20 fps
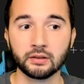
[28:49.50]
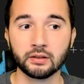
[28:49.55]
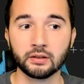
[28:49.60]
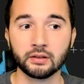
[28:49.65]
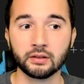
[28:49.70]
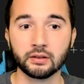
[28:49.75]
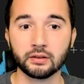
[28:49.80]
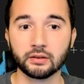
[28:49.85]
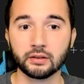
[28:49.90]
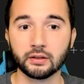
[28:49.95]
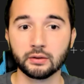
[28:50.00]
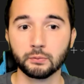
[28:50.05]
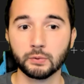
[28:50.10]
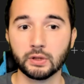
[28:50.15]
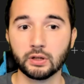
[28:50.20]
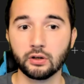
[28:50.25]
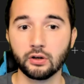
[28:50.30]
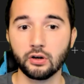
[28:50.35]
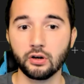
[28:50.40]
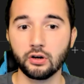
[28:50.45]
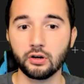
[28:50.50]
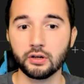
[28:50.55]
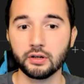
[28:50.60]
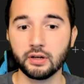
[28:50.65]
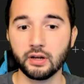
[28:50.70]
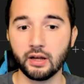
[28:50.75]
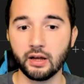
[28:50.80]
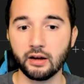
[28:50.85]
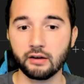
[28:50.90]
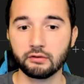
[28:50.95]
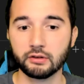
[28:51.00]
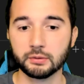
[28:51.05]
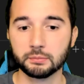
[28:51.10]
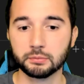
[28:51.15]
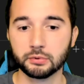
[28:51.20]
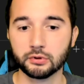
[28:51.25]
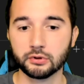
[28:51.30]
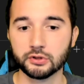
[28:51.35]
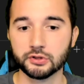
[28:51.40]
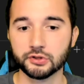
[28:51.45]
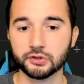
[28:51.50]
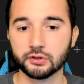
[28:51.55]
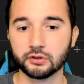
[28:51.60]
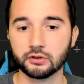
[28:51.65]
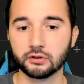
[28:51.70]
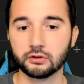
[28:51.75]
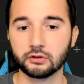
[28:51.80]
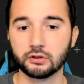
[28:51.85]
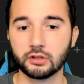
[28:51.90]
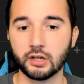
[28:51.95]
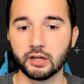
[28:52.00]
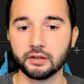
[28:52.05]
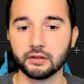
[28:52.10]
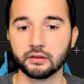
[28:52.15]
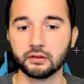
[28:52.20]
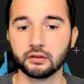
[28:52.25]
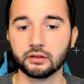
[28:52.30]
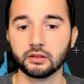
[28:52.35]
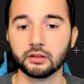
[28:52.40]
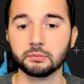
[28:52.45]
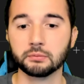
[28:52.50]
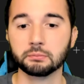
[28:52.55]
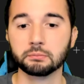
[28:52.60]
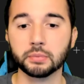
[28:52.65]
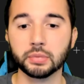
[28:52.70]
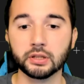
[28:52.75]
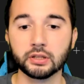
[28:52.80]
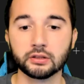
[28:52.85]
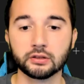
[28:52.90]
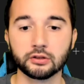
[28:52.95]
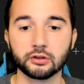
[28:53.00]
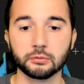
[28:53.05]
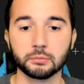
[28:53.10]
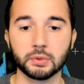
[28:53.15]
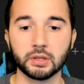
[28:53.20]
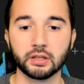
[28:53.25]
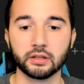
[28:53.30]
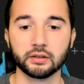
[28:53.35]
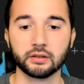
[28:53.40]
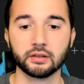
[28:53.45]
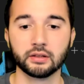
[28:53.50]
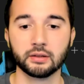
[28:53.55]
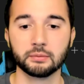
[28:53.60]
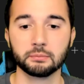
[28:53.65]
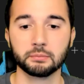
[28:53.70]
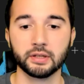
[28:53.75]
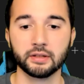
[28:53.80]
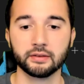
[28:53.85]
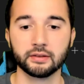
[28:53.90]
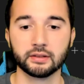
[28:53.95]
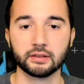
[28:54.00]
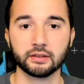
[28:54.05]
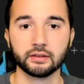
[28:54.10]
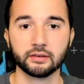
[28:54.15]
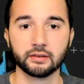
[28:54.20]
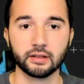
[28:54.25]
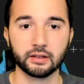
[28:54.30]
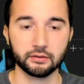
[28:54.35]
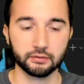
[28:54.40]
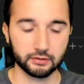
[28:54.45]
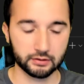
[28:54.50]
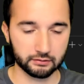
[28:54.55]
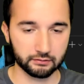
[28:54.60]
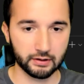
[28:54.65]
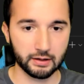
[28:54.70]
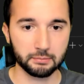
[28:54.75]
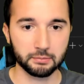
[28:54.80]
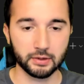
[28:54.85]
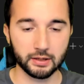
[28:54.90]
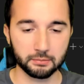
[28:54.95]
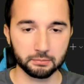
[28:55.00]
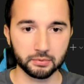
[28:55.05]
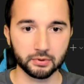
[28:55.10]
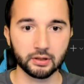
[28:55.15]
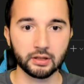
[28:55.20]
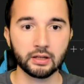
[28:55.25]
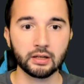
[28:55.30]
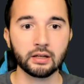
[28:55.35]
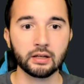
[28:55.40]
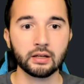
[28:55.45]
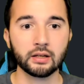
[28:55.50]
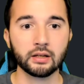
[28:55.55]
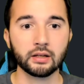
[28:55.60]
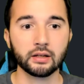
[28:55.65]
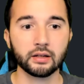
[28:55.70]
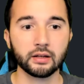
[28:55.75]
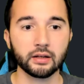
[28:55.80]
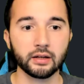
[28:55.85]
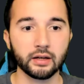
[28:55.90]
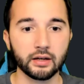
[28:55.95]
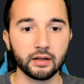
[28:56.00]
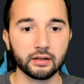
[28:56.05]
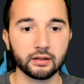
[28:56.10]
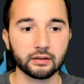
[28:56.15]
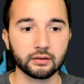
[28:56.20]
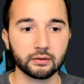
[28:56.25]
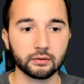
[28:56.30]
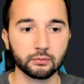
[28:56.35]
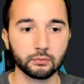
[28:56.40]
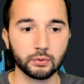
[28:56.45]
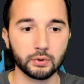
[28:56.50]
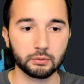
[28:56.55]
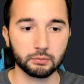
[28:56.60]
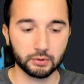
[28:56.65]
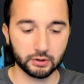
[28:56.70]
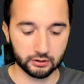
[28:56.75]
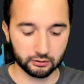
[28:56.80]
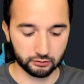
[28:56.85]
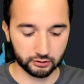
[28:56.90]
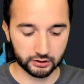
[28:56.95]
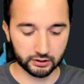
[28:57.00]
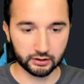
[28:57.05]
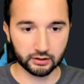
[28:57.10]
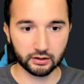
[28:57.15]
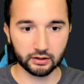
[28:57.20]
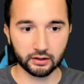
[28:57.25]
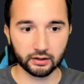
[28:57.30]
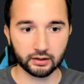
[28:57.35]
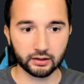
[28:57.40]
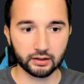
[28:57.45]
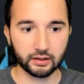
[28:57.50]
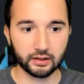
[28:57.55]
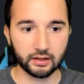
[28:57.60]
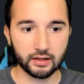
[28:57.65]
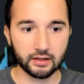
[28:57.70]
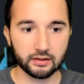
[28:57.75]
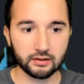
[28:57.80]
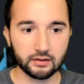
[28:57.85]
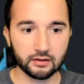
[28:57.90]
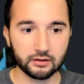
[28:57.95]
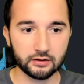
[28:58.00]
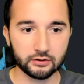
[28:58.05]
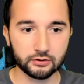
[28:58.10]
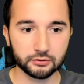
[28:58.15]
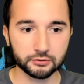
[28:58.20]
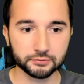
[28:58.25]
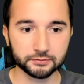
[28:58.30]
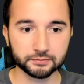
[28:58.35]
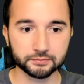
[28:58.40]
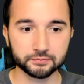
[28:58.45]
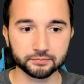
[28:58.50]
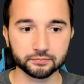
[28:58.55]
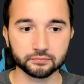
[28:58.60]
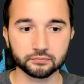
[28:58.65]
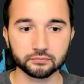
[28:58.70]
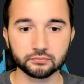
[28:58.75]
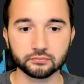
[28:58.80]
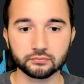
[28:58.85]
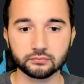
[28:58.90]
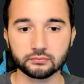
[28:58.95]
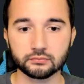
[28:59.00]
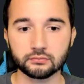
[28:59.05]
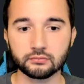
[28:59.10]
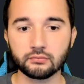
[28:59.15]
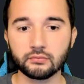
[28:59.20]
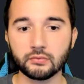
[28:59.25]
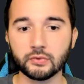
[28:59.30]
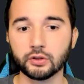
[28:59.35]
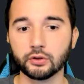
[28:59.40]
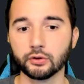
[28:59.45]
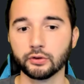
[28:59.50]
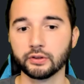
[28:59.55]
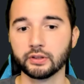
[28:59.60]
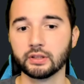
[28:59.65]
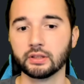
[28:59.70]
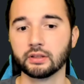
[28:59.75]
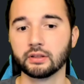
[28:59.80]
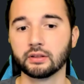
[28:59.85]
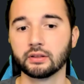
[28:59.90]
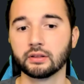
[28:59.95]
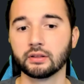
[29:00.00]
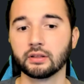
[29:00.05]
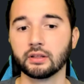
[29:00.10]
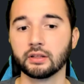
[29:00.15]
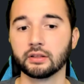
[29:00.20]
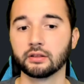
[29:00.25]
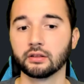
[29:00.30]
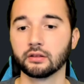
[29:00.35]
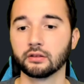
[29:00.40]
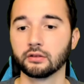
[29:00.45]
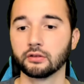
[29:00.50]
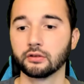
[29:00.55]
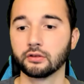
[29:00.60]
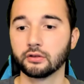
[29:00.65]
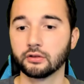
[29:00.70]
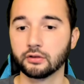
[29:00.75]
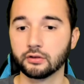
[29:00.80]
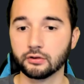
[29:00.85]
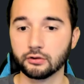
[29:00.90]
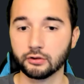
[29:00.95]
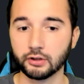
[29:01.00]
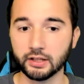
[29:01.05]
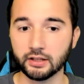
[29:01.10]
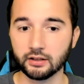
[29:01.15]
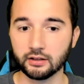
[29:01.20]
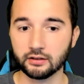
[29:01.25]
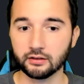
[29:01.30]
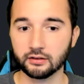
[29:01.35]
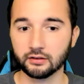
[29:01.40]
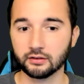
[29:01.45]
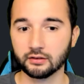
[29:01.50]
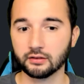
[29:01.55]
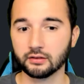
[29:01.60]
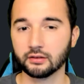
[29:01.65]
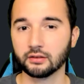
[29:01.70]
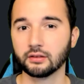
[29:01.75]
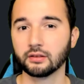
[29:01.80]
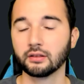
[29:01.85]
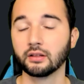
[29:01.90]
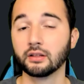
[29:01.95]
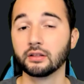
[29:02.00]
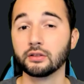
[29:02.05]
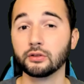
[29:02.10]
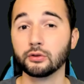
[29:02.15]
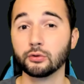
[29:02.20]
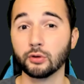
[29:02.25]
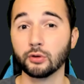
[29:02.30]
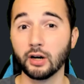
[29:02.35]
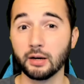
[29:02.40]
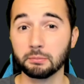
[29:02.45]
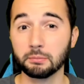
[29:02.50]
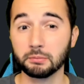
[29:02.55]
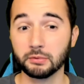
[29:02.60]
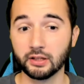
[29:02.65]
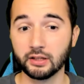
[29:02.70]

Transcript: that will on every push run the build command and basically save the web app. And when we go here again now, you see it triggered a new update,